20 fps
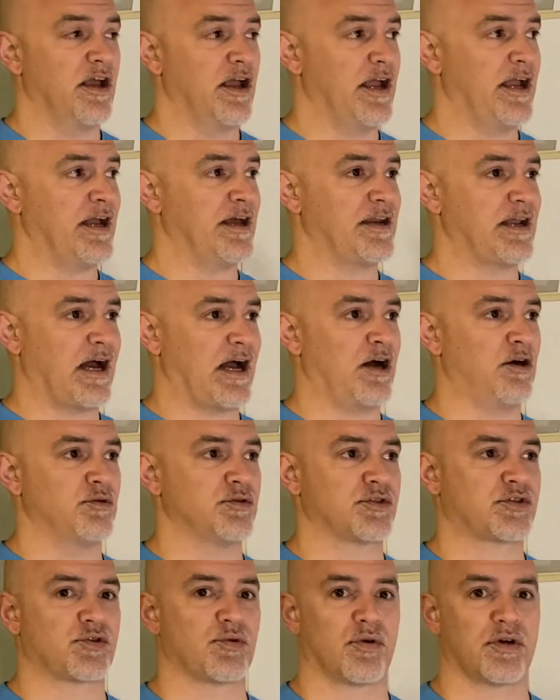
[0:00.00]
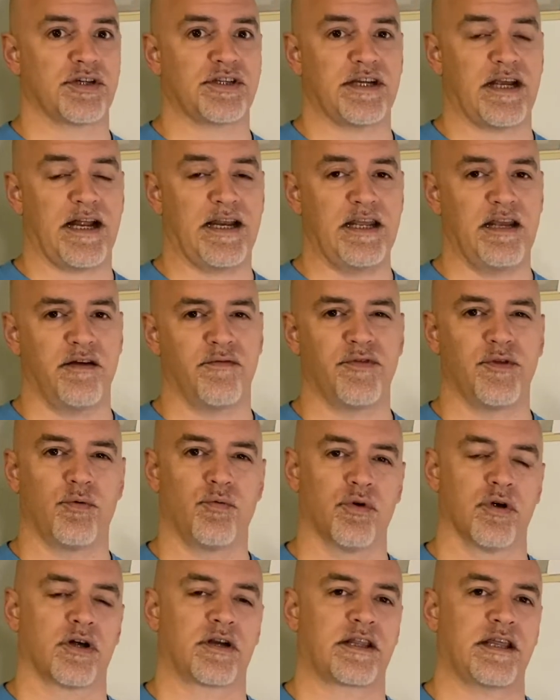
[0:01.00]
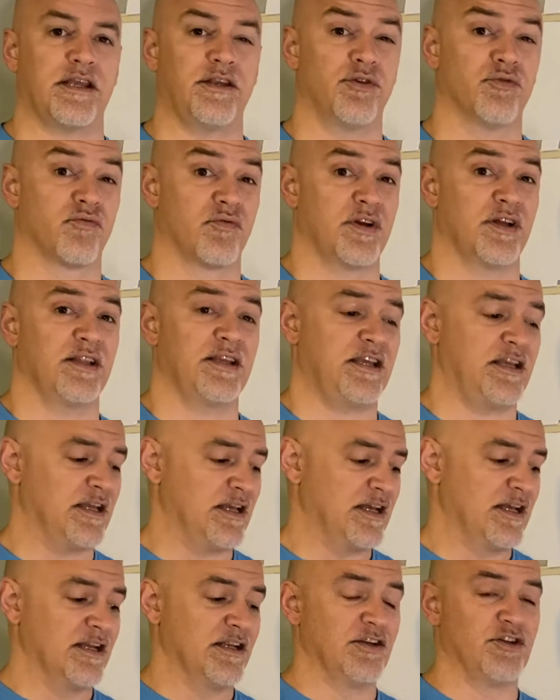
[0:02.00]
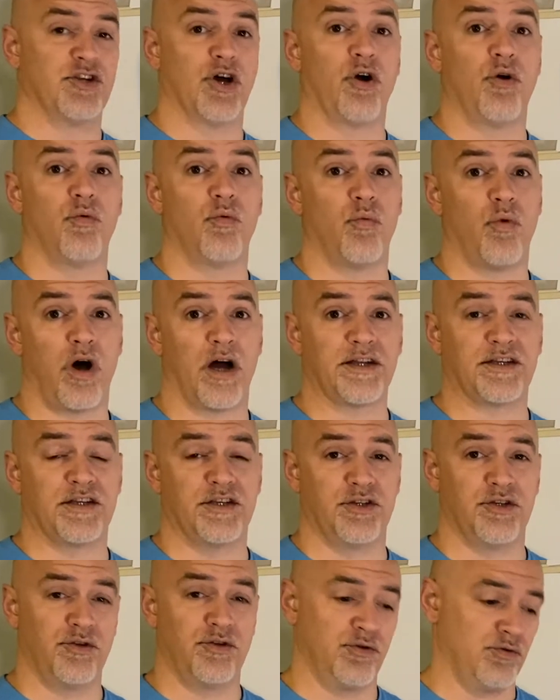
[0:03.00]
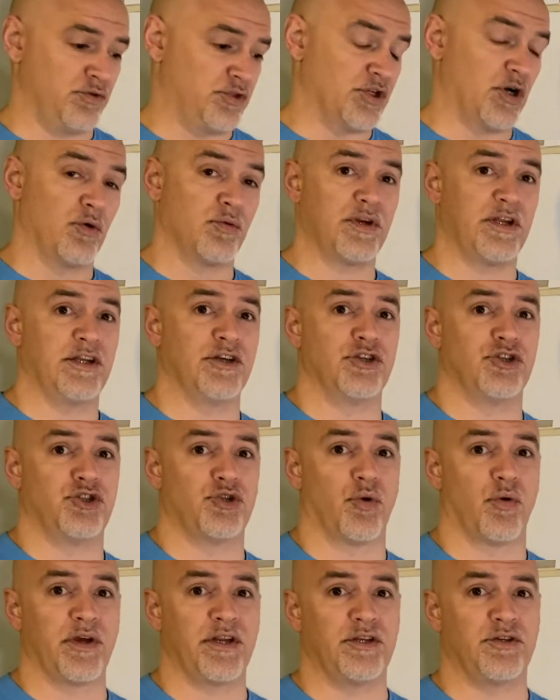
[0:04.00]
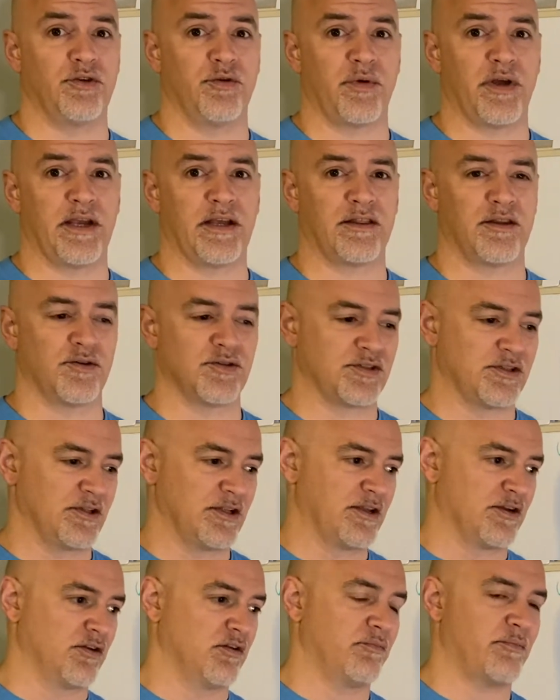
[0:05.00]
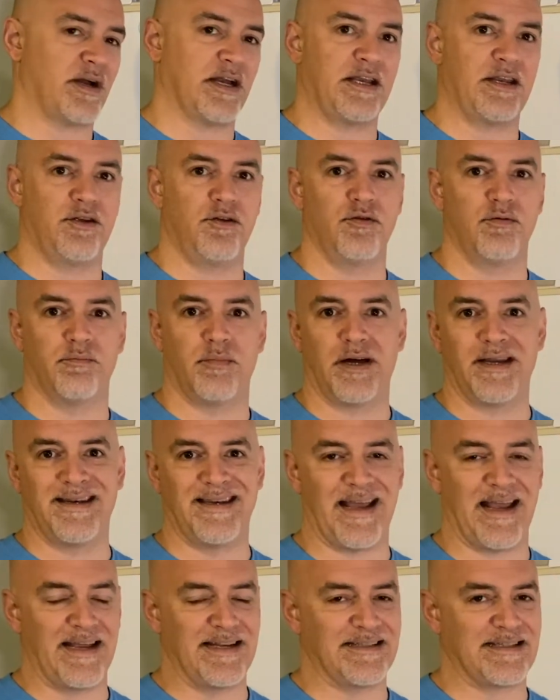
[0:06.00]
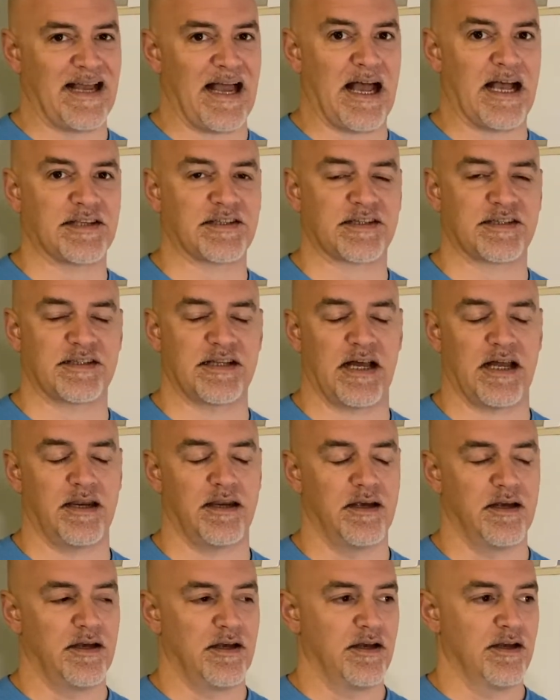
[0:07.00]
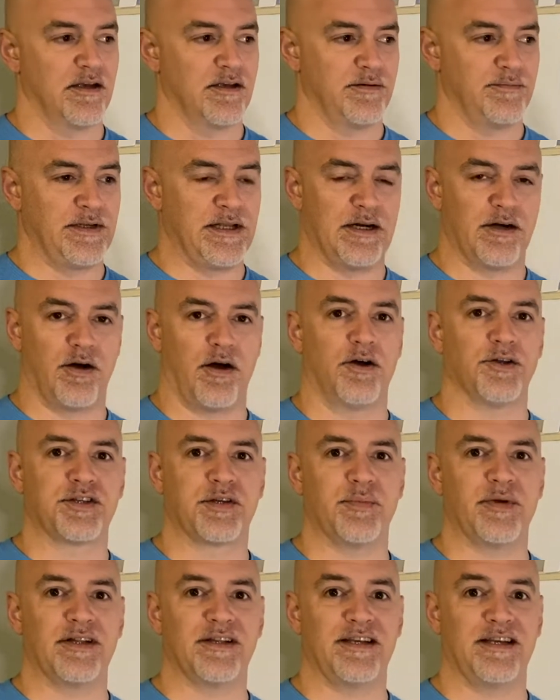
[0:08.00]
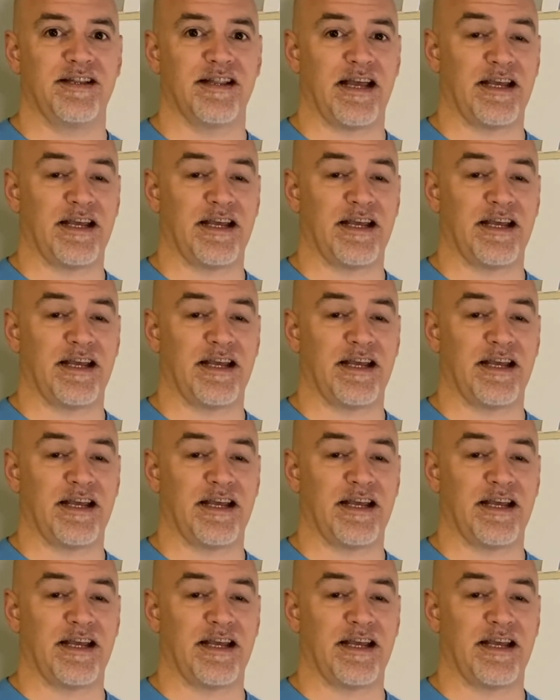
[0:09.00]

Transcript: and outsource any of the work that you really don't want to do, don't enjoy doing, those little minute mundane tasks that, ultimately,